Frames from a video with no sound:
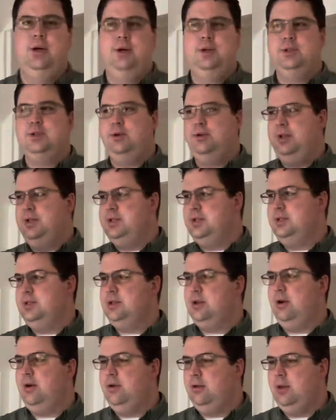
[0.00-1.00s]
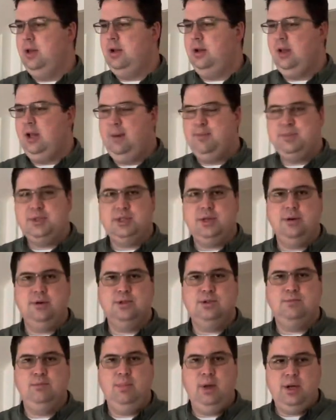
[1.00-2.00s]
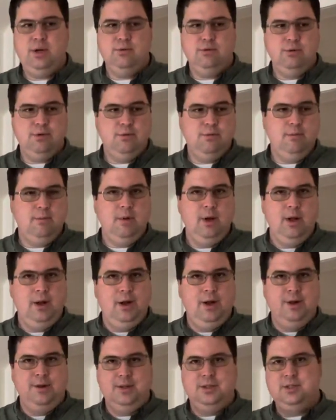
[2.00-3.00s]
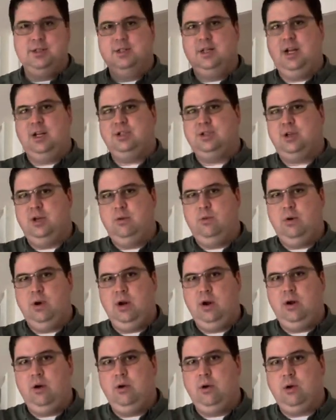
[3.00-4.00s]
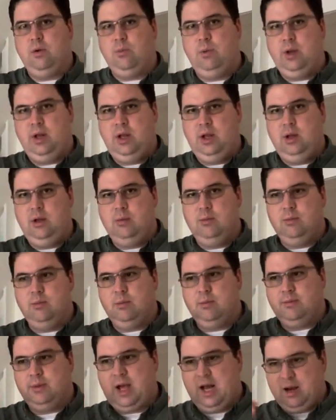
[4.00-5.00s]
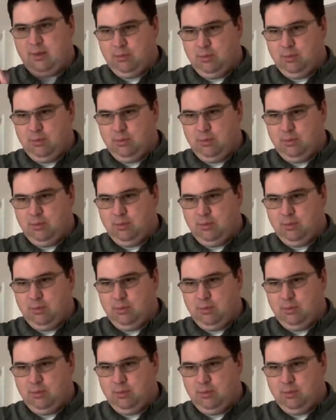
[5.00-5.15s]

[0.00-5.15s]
So this is our little upstairs bedroom. This is actually where we kind of